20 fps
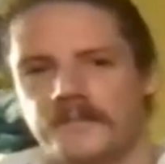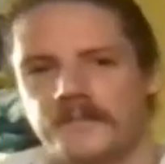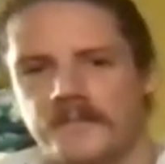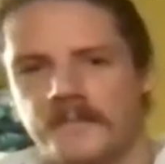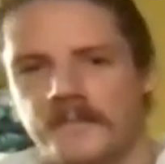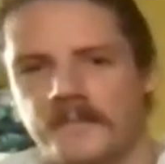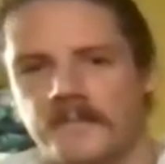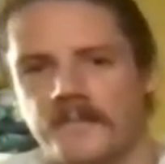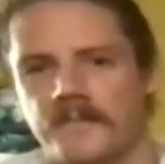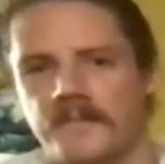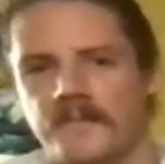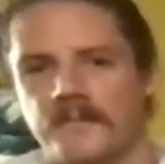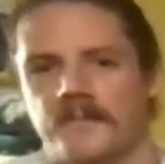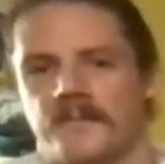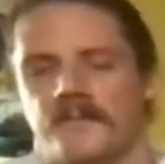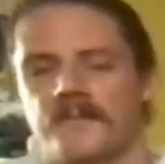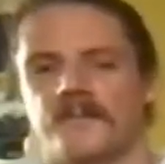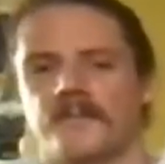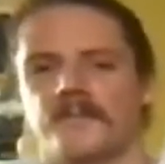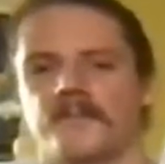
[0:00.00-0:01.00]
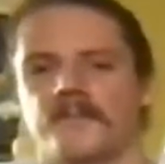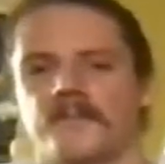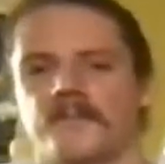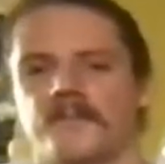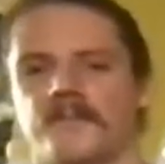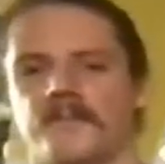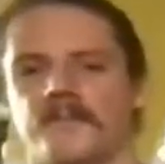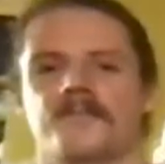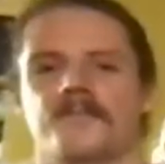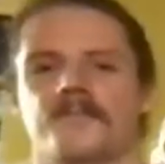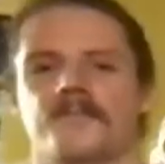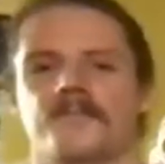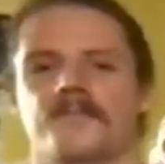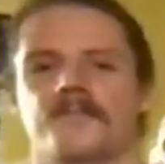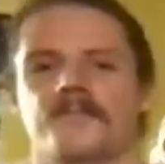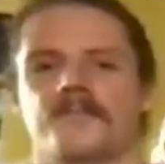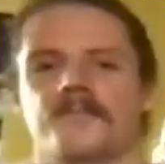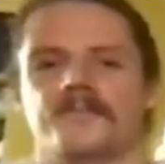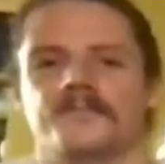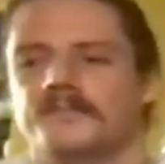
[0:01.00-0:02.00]

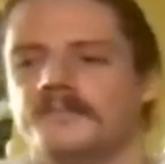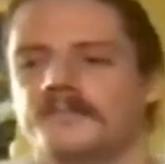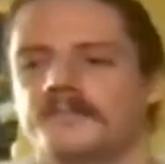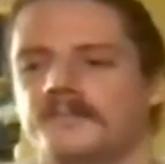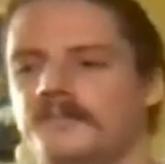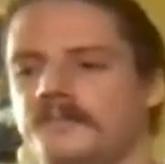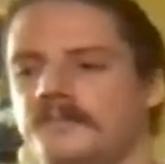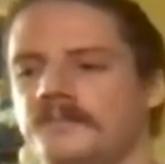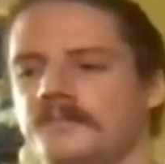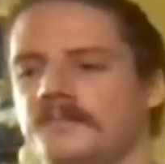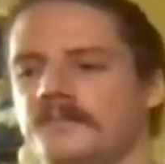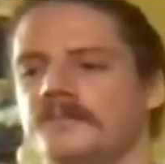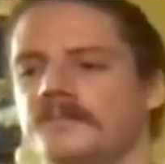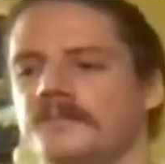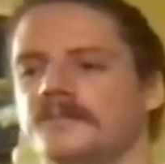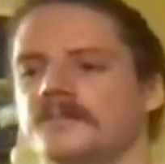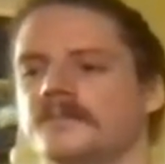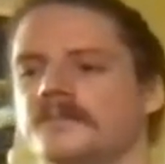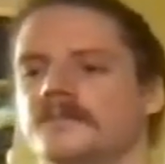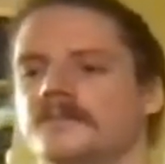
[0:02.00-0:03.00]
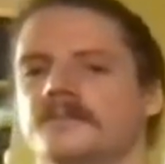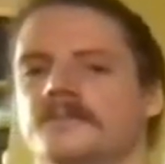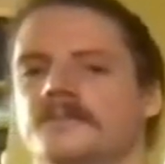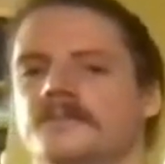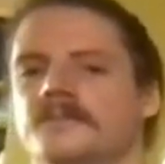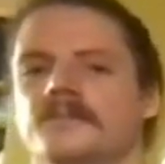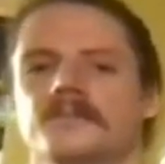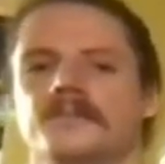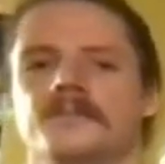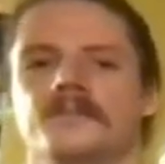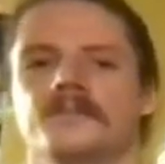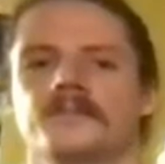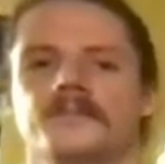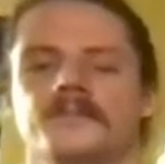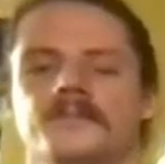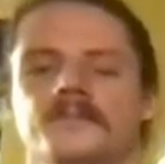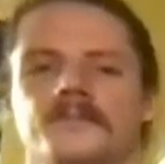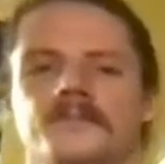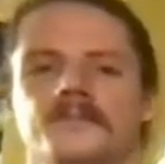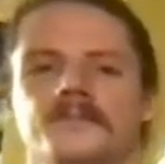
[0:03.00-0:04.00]

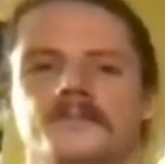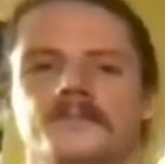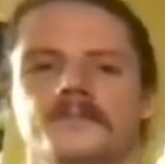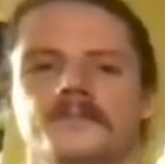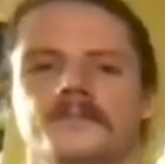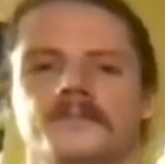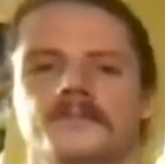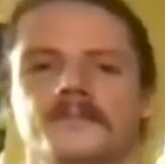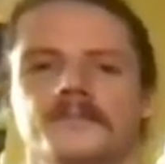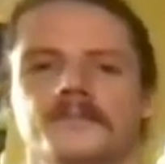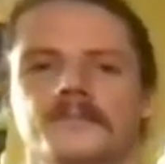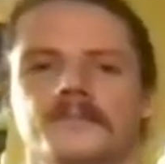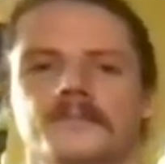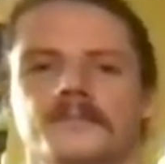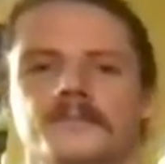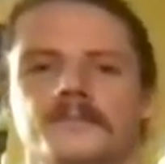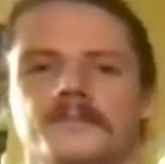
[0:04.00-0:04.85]
The person shown says nothing.